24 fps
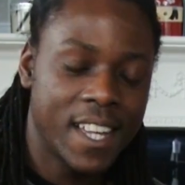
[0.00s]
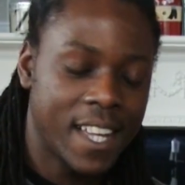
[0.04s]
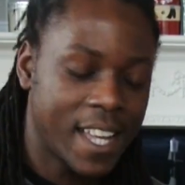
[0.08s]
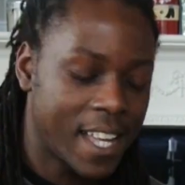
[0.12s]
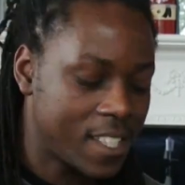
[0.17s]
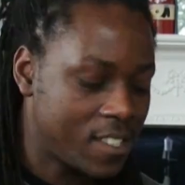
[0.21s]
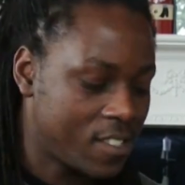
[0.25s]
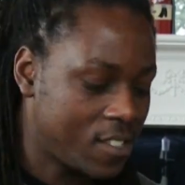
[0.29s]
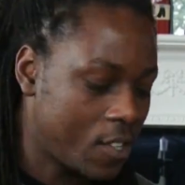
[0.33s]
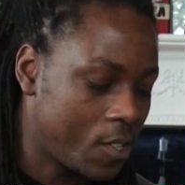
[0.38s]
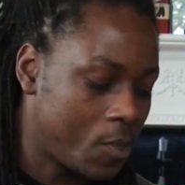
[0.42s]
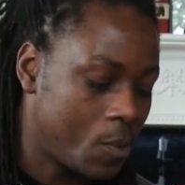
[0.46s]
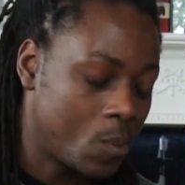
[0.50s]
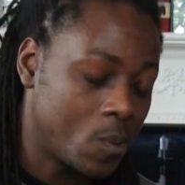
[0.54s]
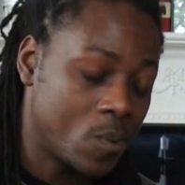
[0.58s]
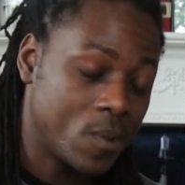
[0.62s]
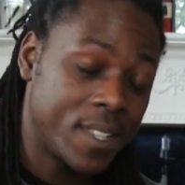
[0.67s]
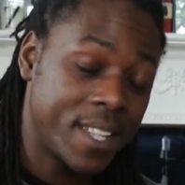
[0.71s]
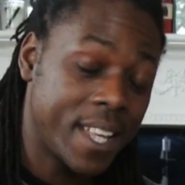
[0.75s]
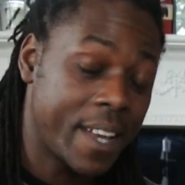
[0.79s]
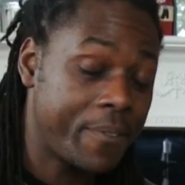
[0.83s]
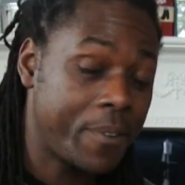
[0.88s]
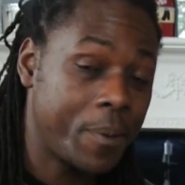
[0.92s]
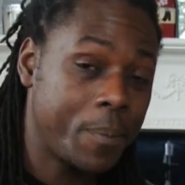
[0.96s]
So you will
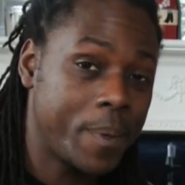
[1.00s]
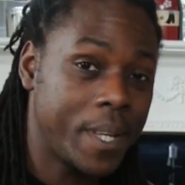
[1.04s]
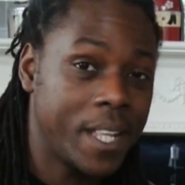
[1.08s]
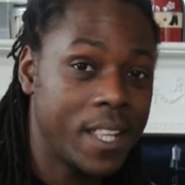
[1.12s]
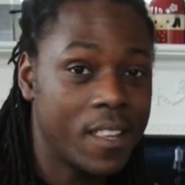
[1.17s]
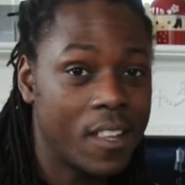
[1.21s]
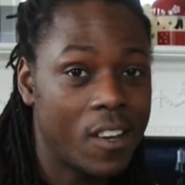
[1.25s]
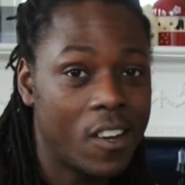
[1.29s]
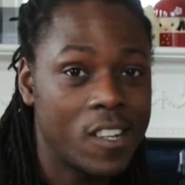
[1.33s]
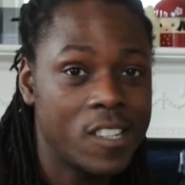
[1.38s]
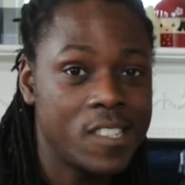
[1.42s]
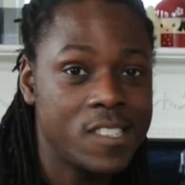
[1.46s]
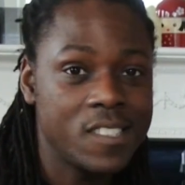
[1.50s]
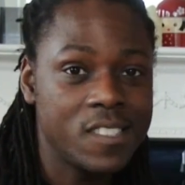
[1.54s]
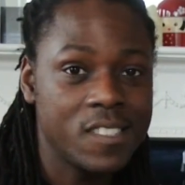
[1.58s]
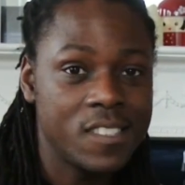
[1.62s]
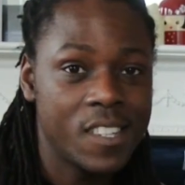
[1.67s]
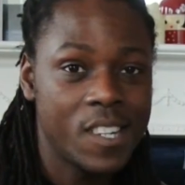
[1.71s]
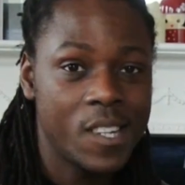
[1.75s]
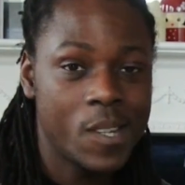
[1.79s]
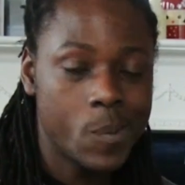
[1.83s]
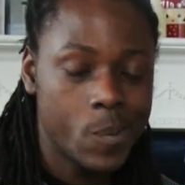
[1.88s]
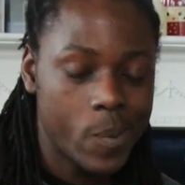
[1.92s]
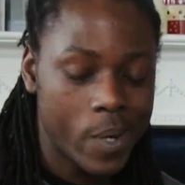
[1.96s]
never be lost
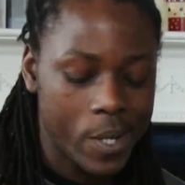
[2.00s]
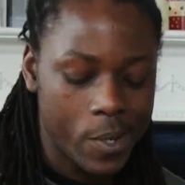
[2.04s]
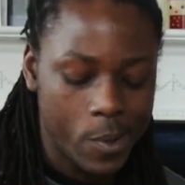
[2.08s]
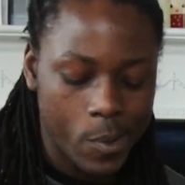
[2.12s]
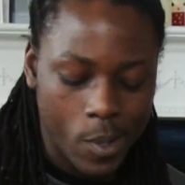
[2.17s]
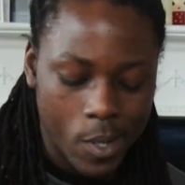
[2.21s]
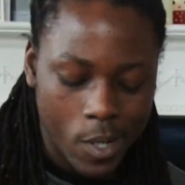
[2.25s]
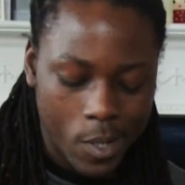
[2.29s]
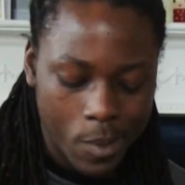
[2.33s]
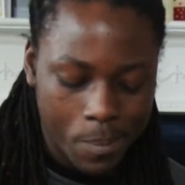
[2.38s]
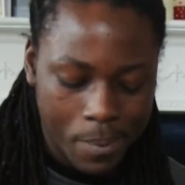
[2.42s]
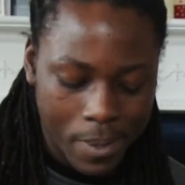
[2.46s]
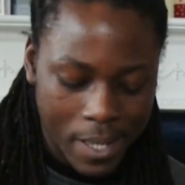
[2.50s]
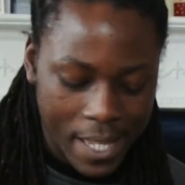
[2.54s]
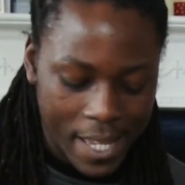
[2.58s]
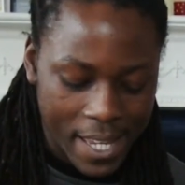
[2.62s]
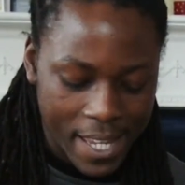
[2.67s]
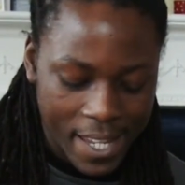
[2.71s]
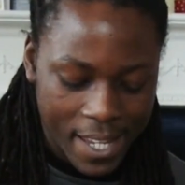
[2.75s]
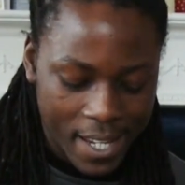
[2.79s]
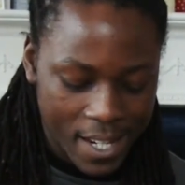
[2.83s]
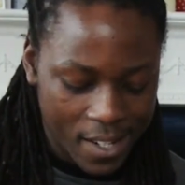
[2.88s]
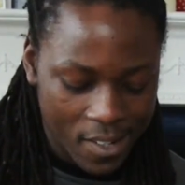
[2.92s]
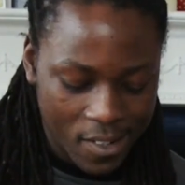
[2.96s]
when you are
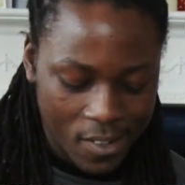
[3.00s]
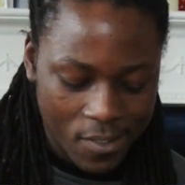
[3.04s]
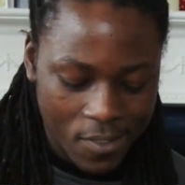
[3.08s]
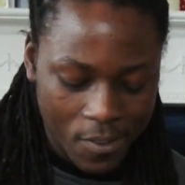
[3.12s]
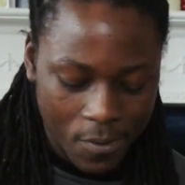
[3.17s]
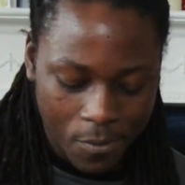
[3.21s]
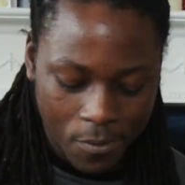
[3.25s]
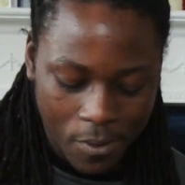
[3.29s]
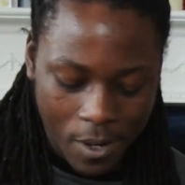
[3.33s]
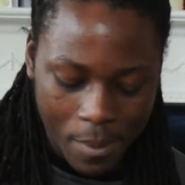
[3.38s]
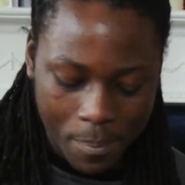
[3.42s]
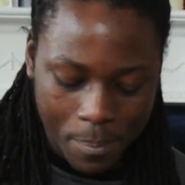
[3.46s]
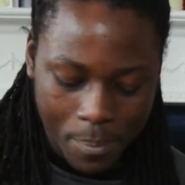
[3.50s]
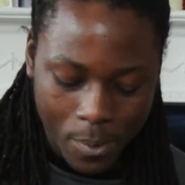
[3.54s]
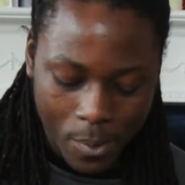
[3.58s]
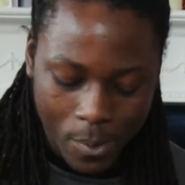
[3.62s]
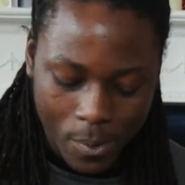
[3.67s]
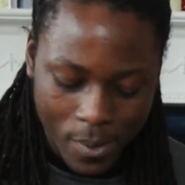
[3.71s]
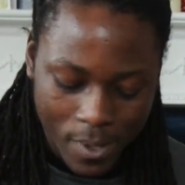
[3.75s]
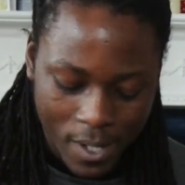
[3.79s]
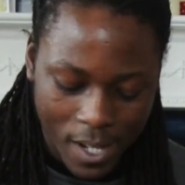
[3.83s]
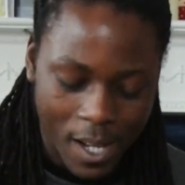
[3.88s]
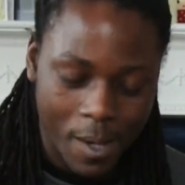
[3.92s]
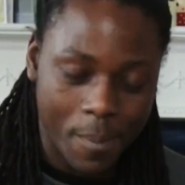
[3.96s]
playing on the
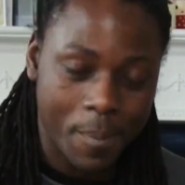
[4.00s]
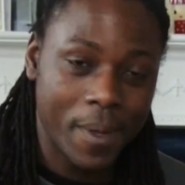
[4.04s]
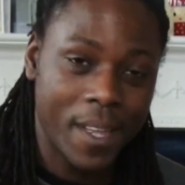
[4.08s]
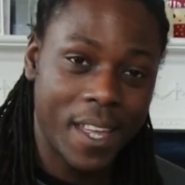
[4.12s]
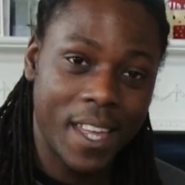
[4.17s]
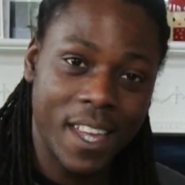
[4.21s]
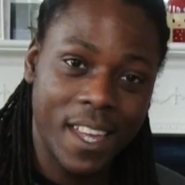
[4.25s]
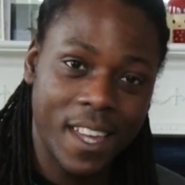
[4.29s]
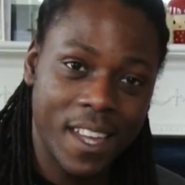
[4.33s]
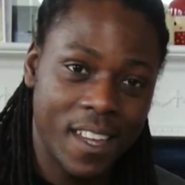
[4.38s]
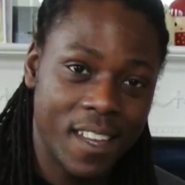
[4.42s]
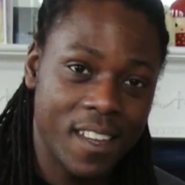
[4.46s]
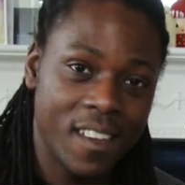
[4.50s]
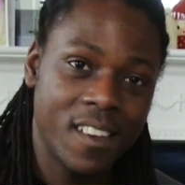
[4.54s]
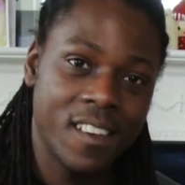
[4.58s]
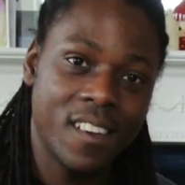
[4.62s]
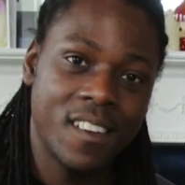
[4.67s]
fretboard up here,